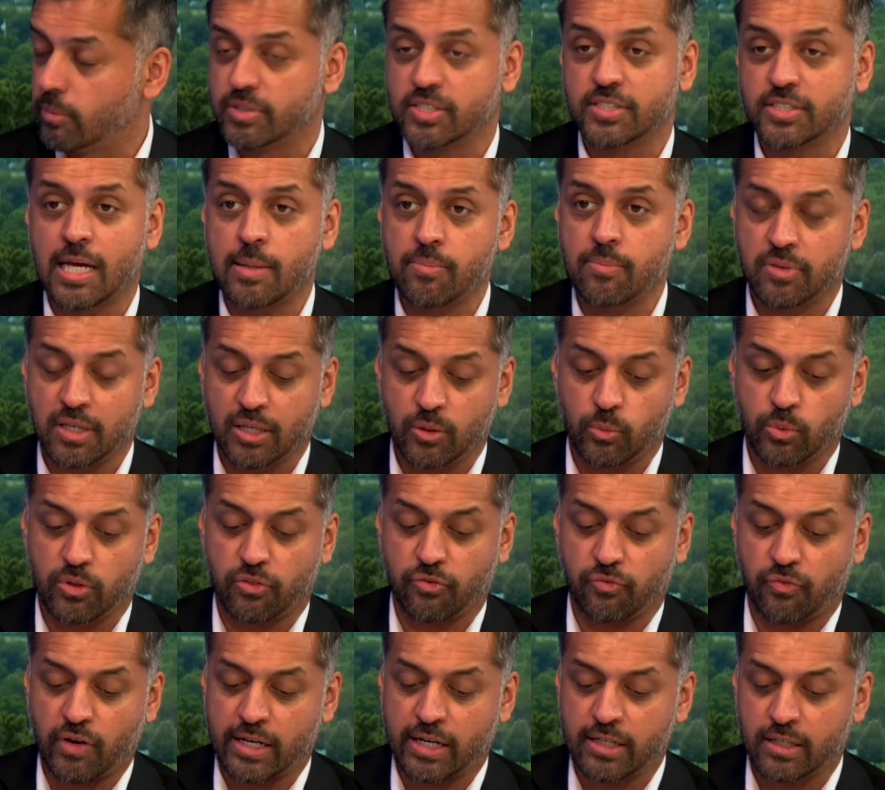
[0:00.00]
Same thing with
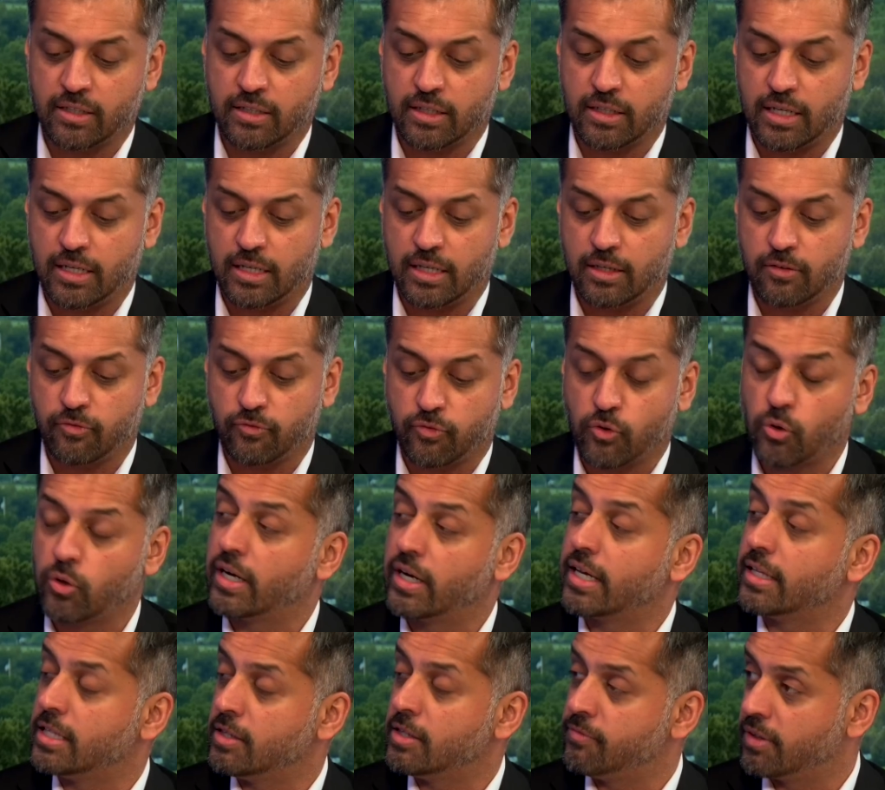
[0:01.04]
fighting for
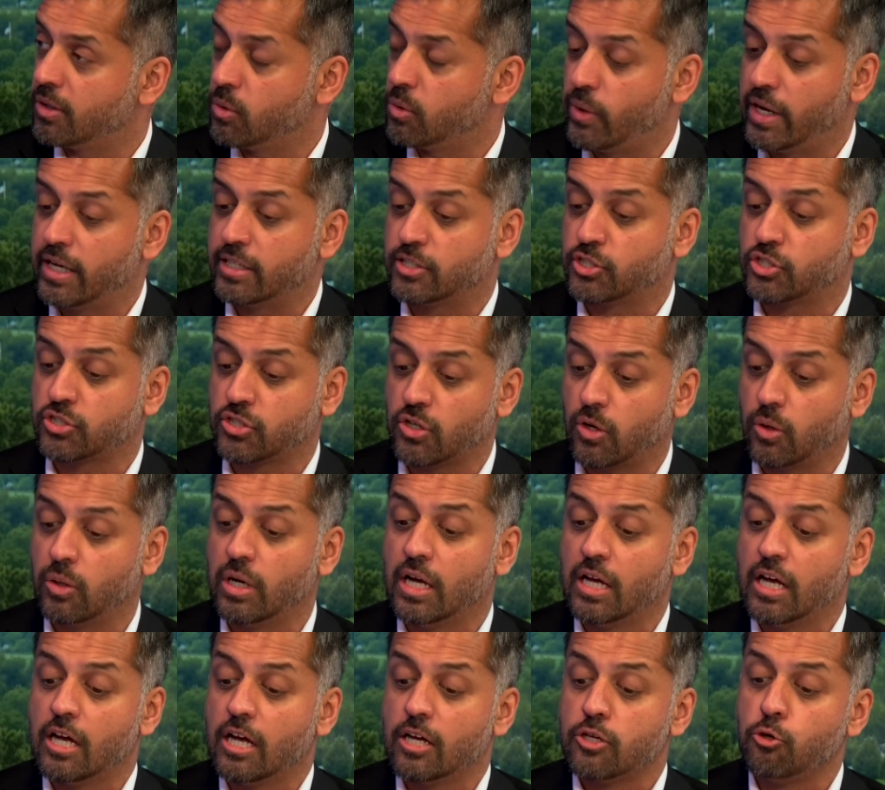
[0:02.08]
a living wage. So
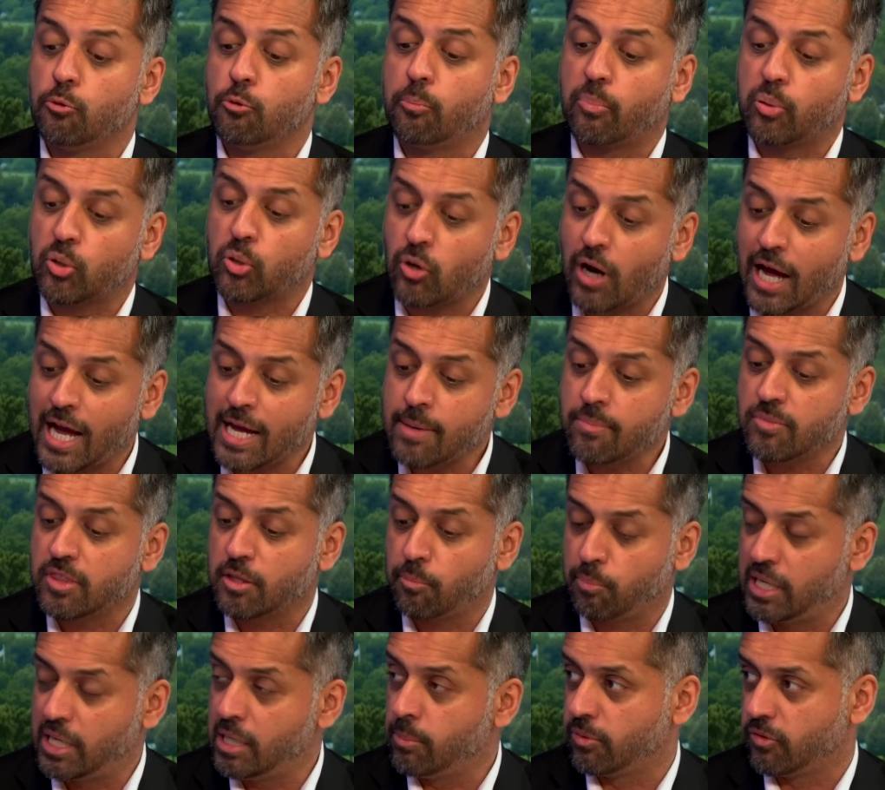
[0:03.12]
you prime the
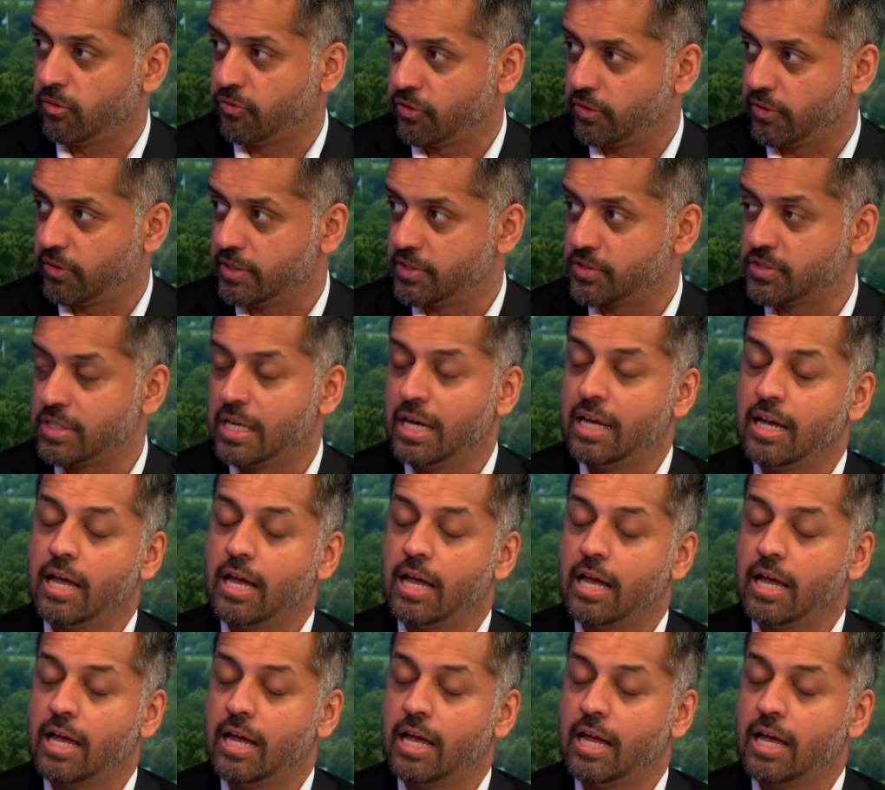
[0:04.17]
people for this.